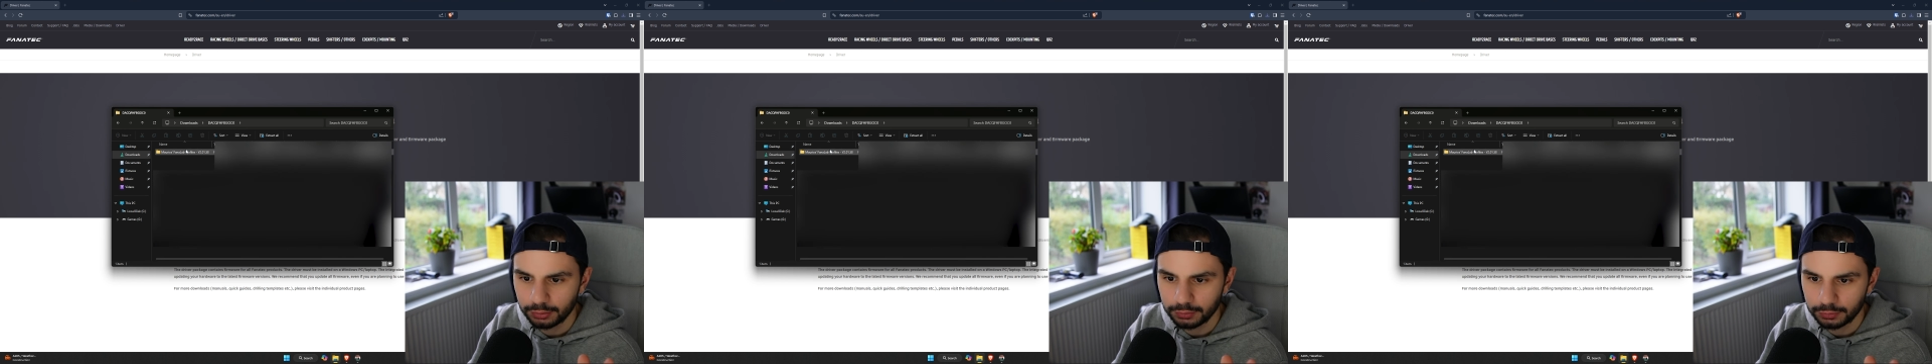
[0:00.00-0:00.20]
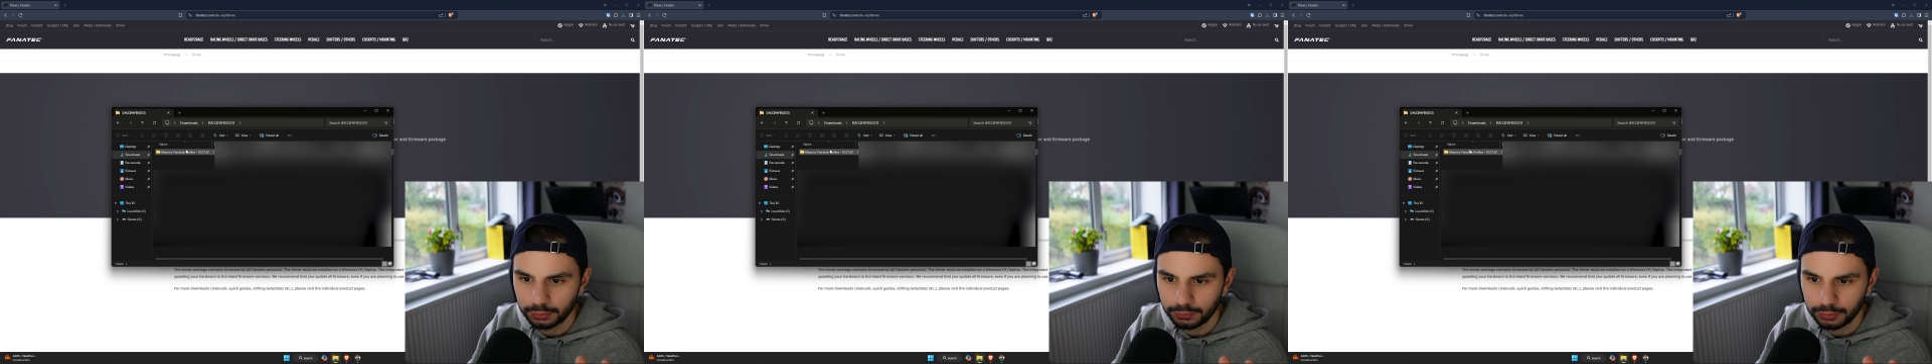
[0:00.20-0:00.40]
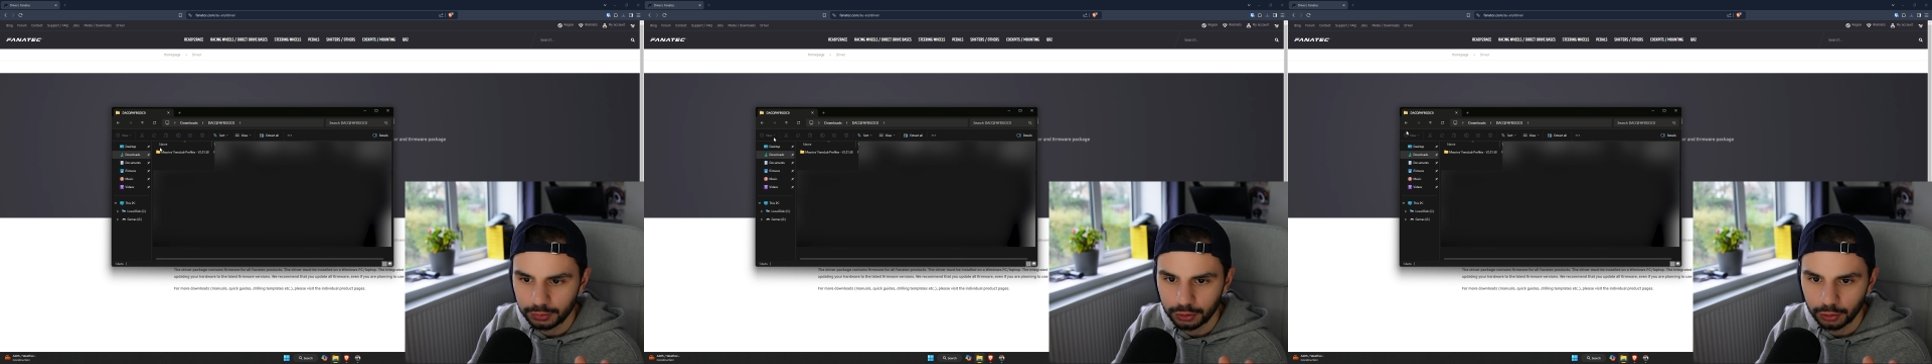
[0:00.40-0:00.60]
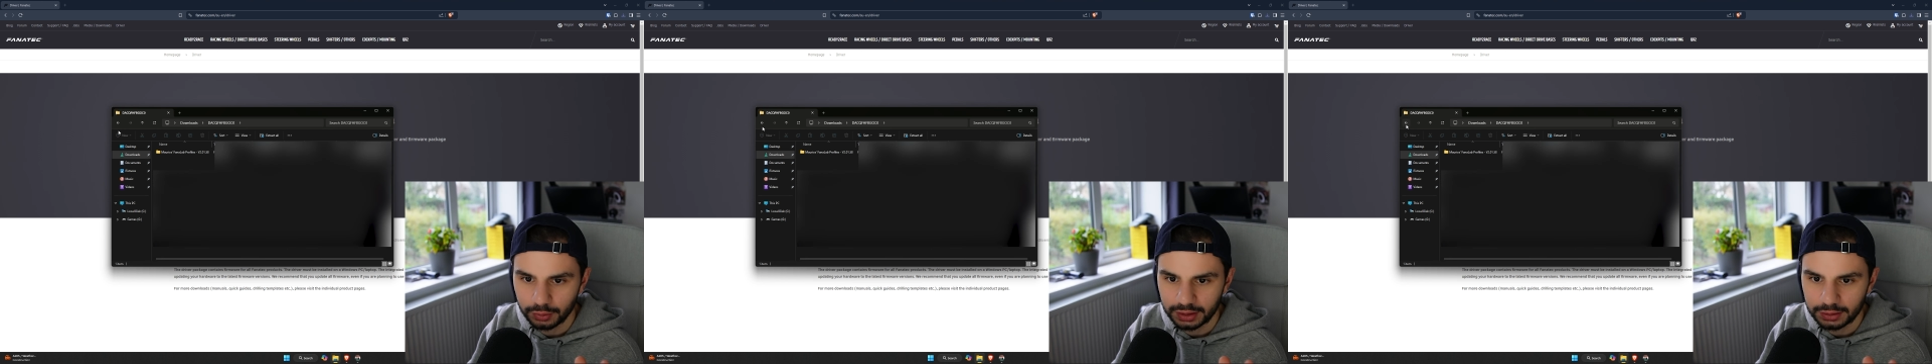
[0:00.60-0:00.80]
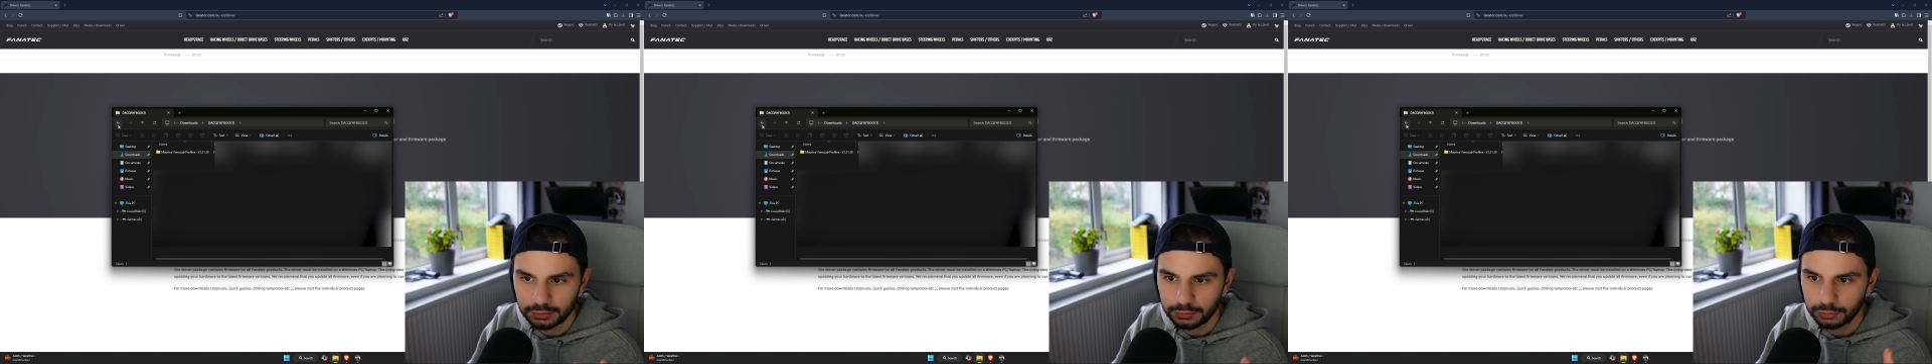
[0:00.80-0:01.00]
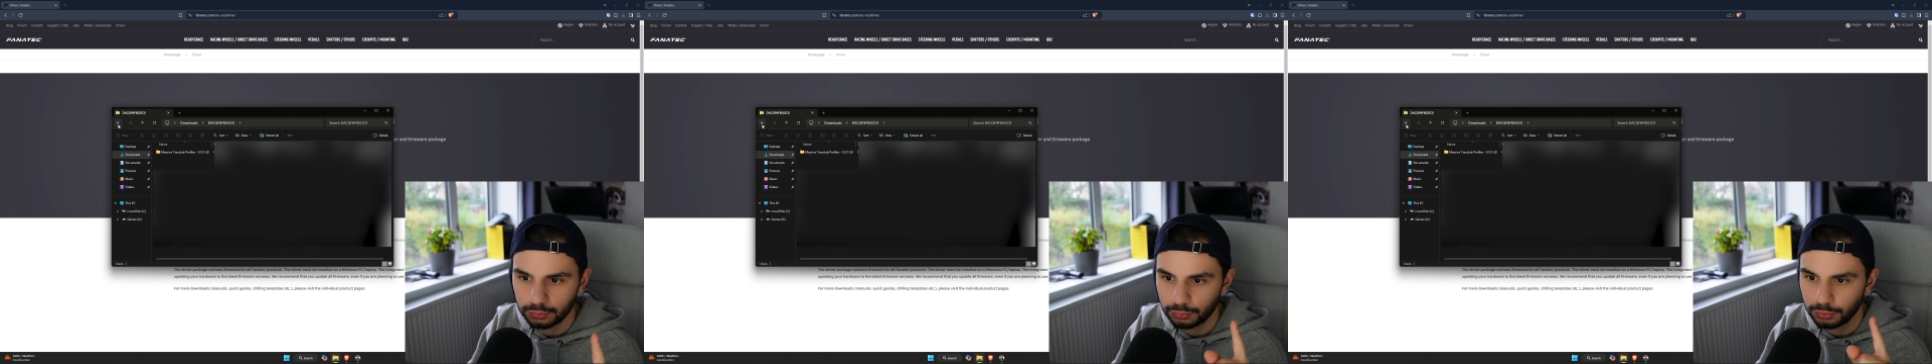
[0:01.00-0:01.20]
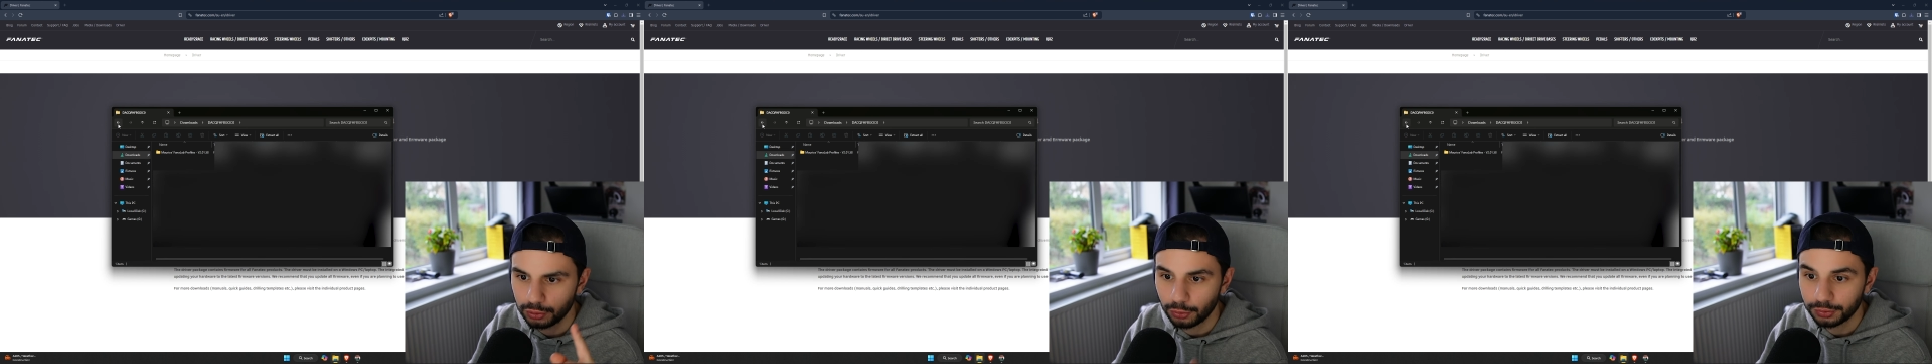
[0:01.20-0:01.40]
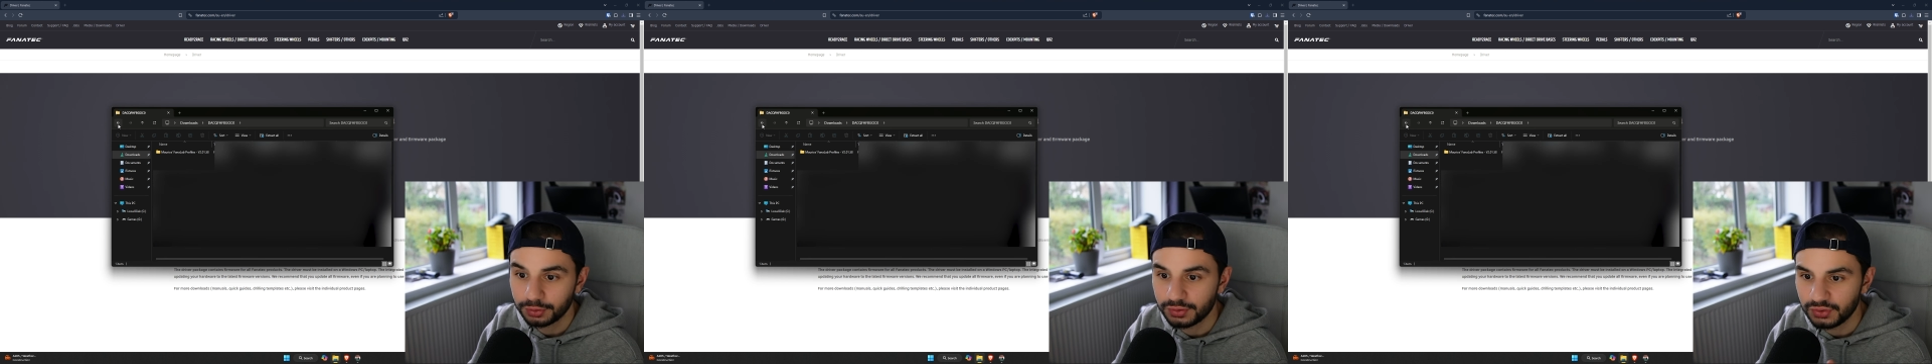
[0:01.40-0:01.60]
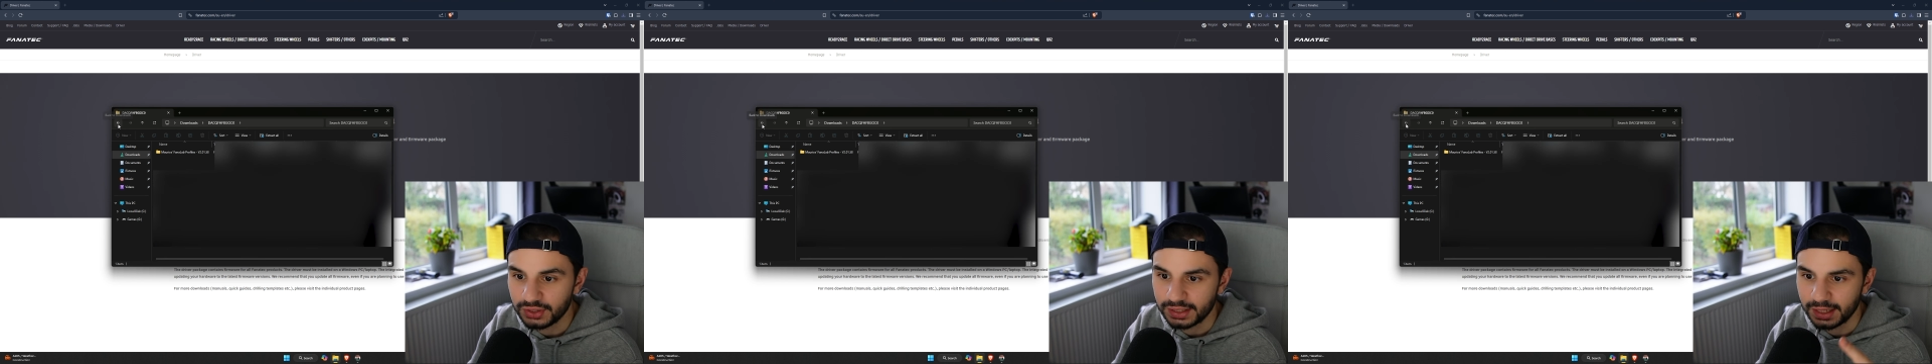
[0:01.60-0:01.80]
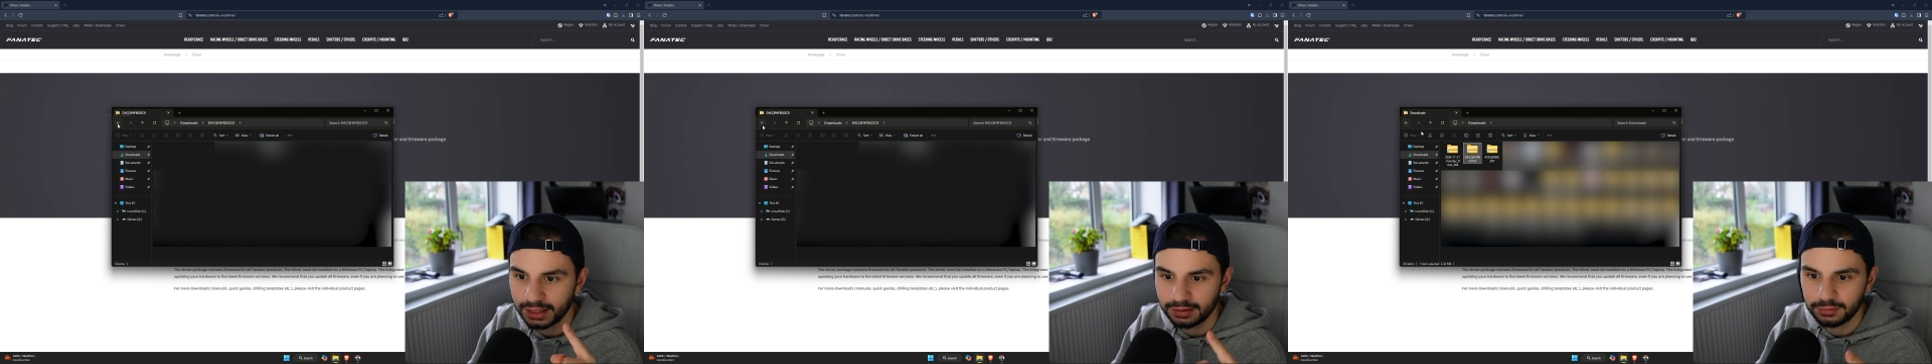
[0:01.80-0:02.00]
So if you go into not
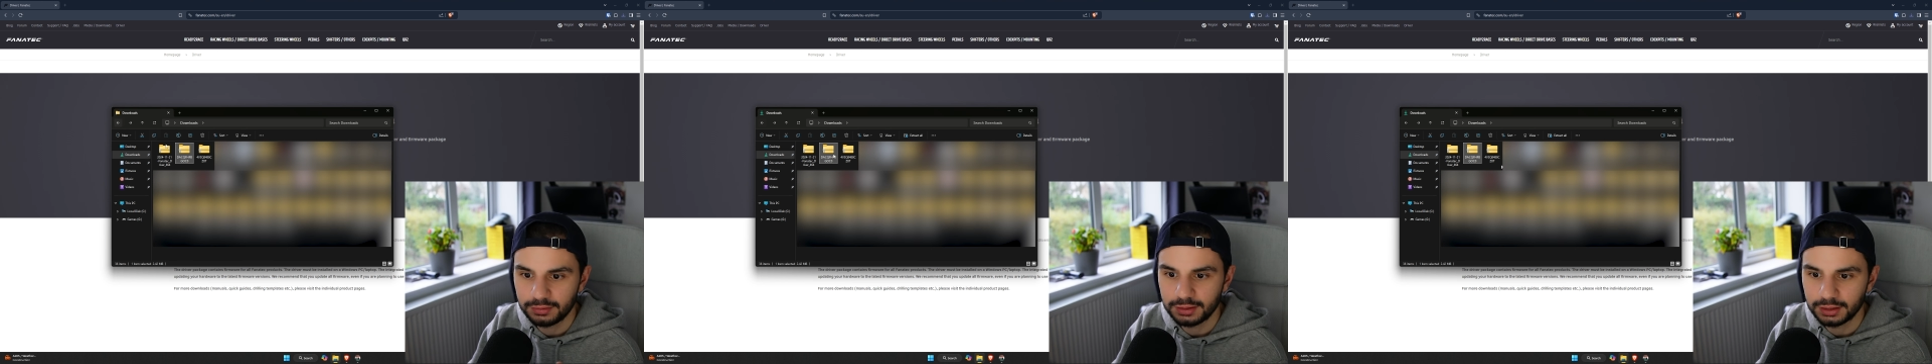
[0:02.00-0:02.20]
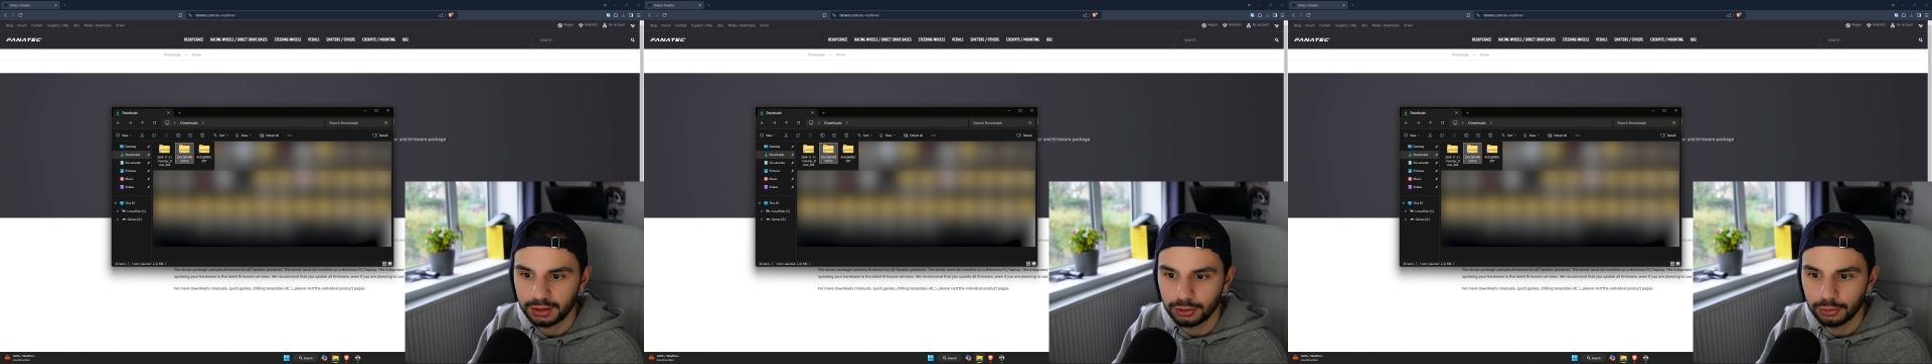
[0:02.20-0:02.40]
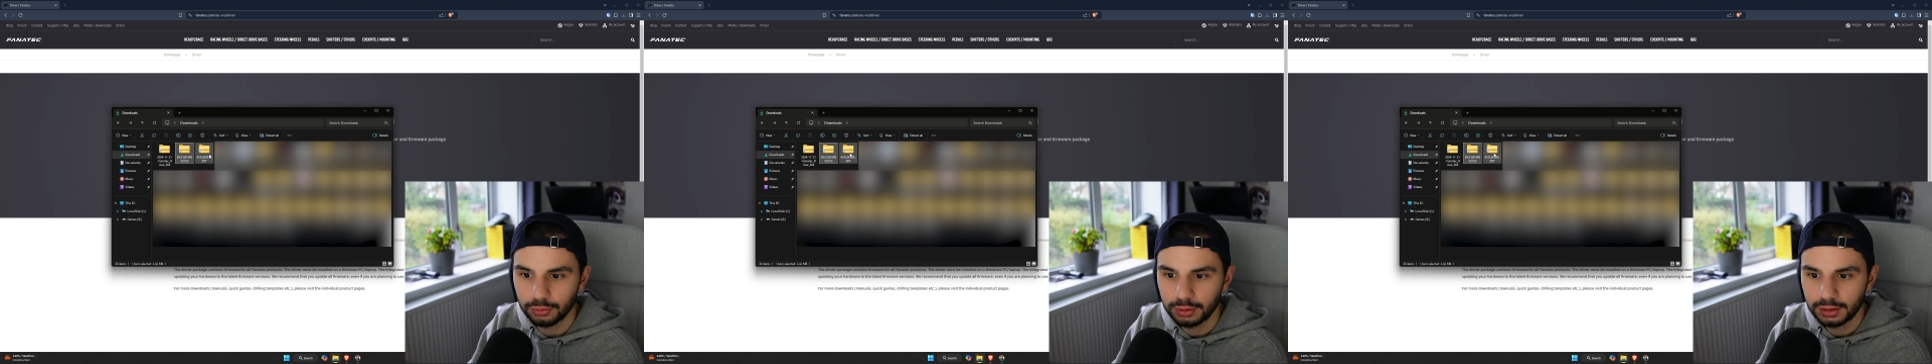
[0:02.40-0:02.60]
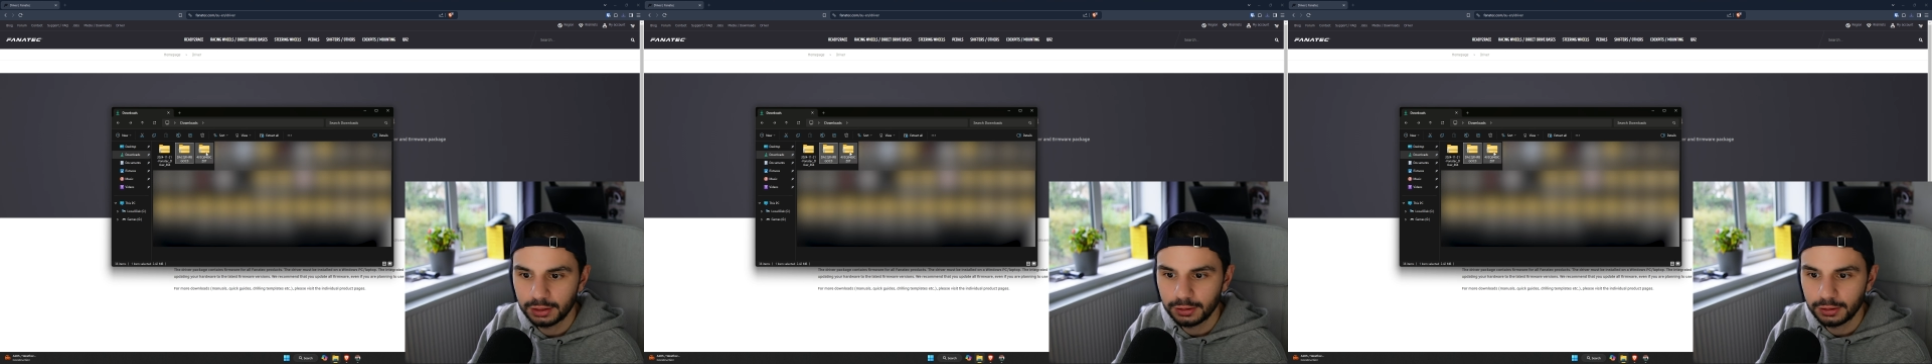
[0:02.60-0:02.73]
DACQ,